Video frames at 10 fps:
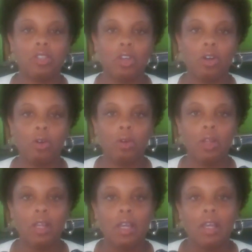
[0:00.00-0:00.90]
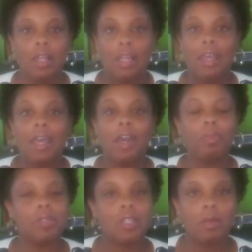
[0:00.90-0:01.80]
So
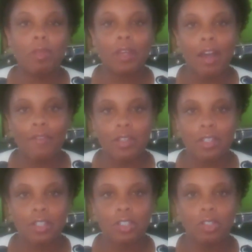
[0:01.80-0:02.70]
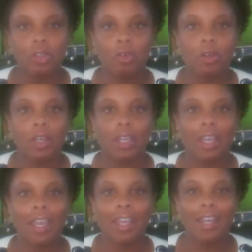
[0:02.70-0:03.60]
help us keep the conversation
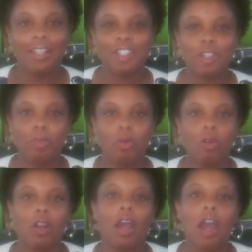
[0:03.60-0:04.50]
going and support